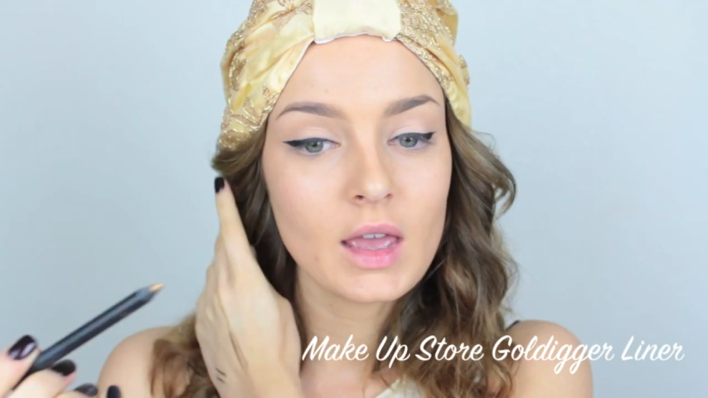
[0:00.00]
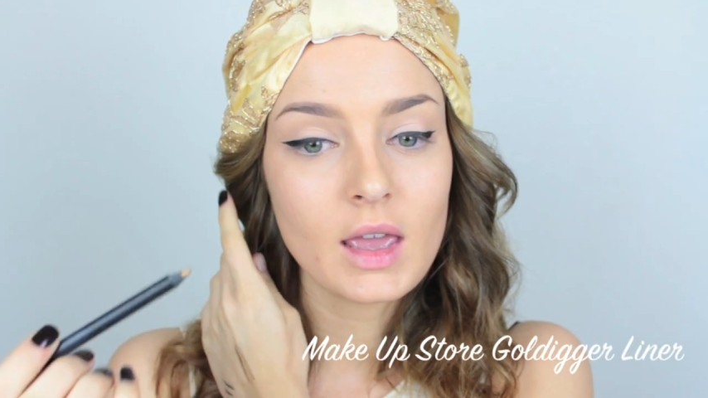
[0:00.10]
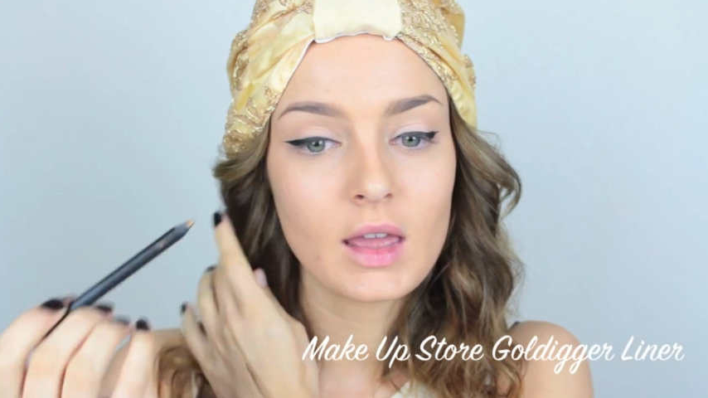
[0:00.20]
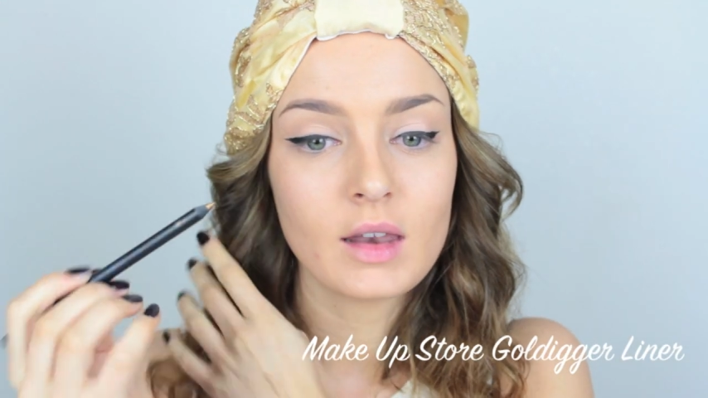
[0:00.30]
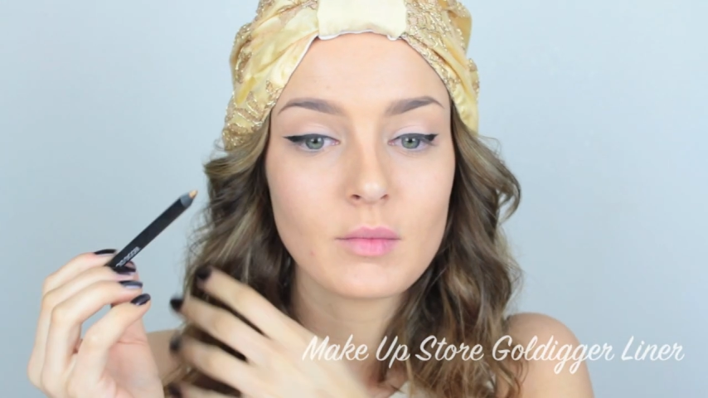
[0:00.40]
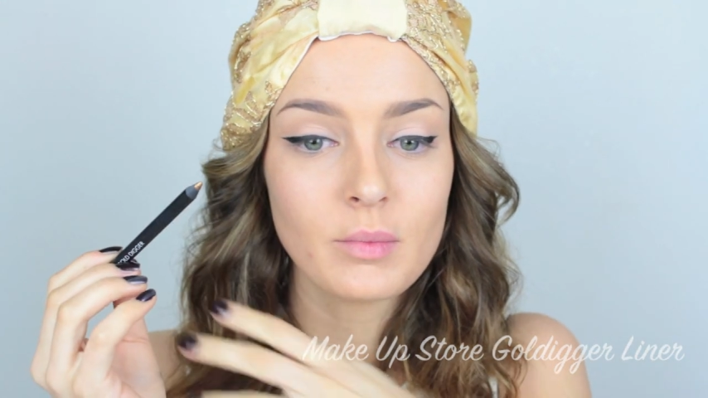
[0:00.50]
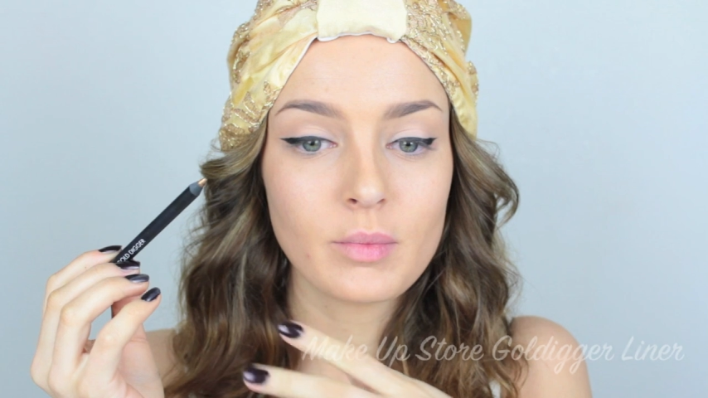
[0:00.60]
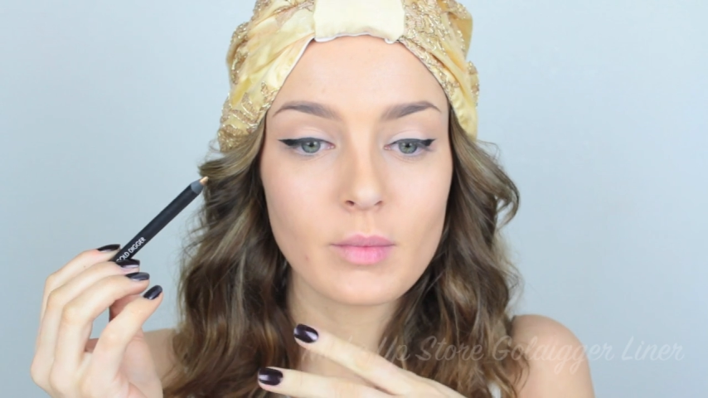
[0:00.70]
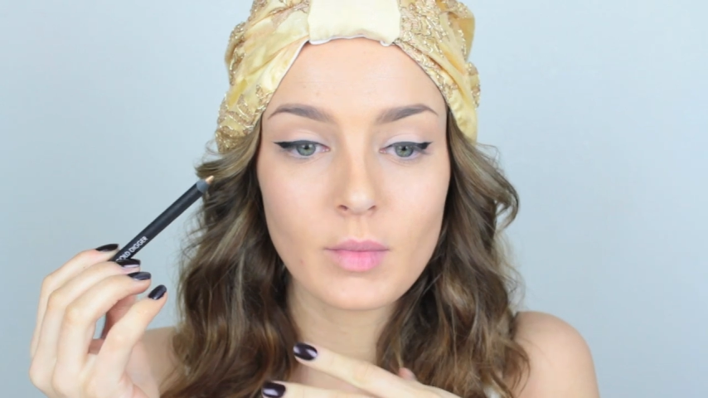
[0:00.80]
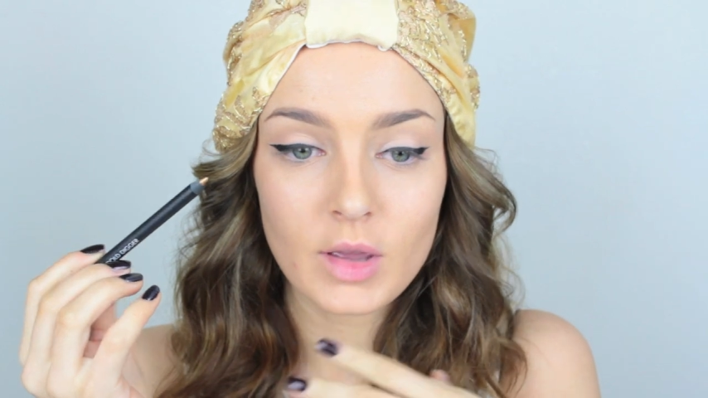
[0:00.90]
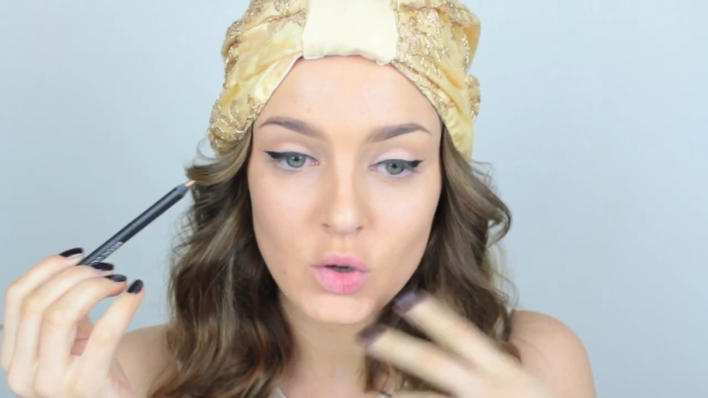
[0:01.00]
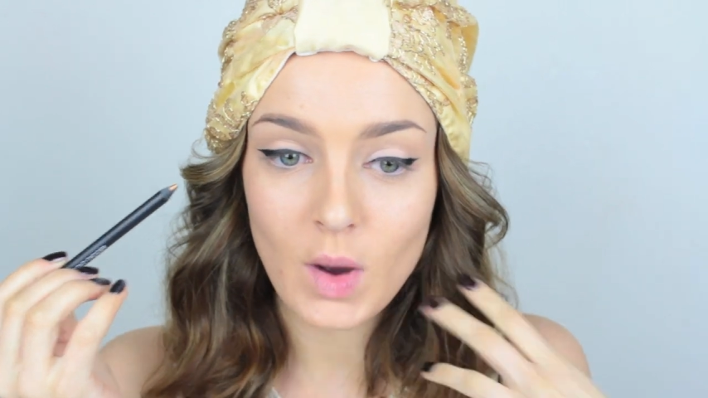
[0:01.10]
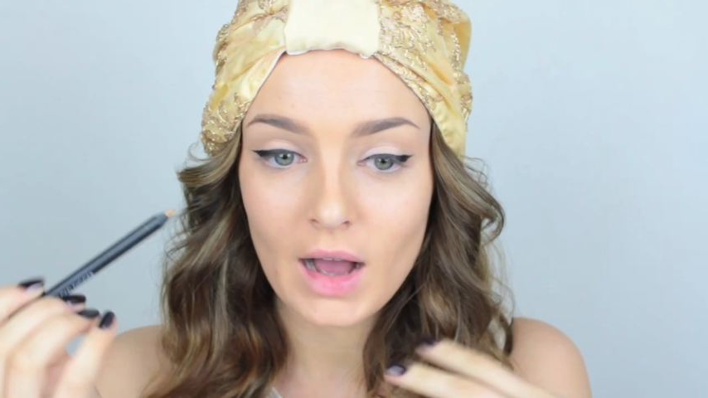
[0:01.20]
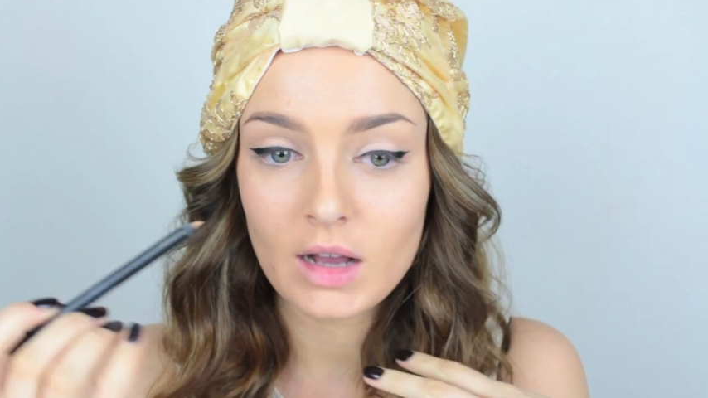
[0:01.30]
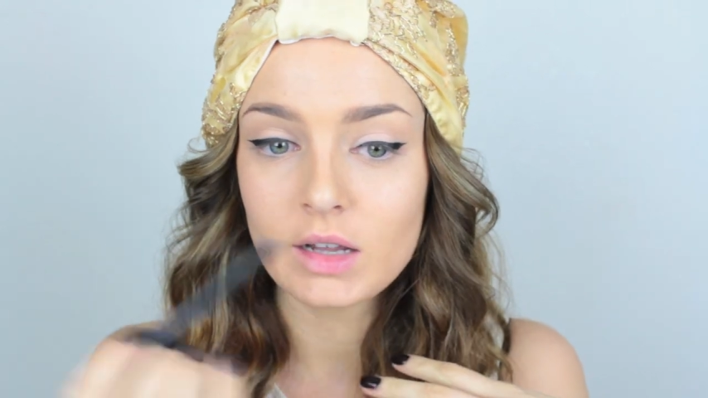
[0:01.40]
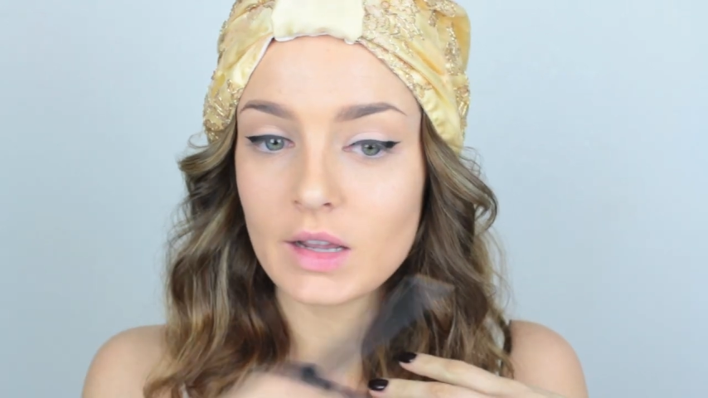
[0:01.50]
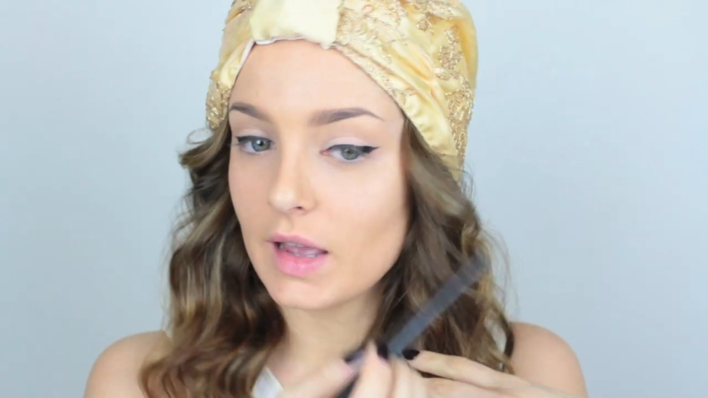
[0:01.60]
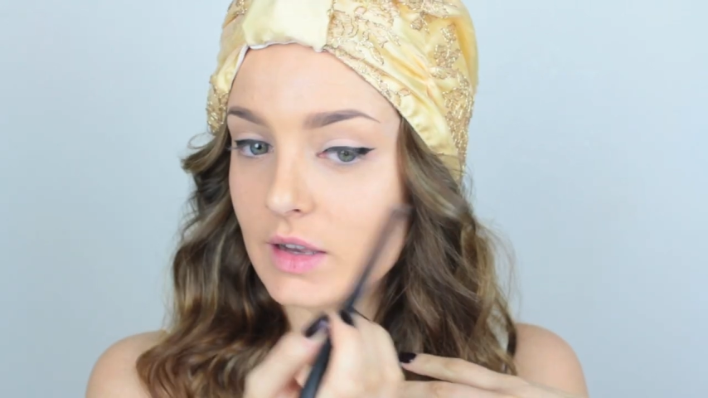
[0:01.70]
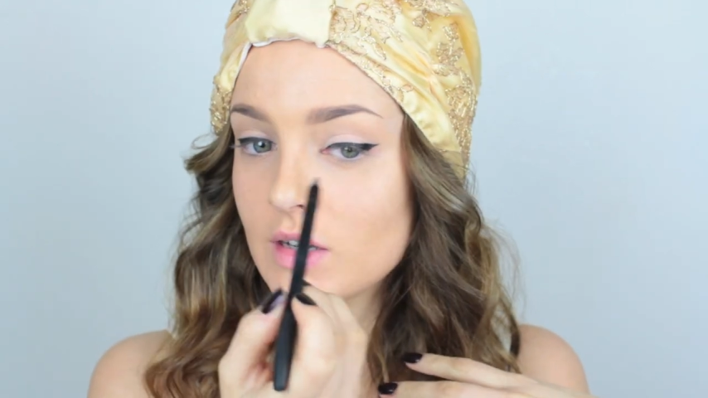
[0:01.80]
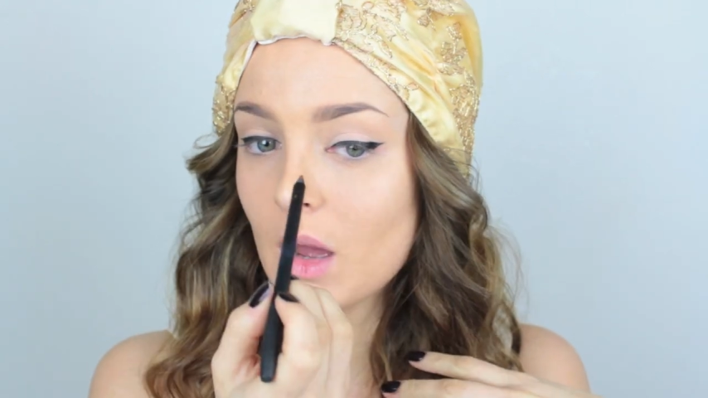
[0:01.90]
and you are going to end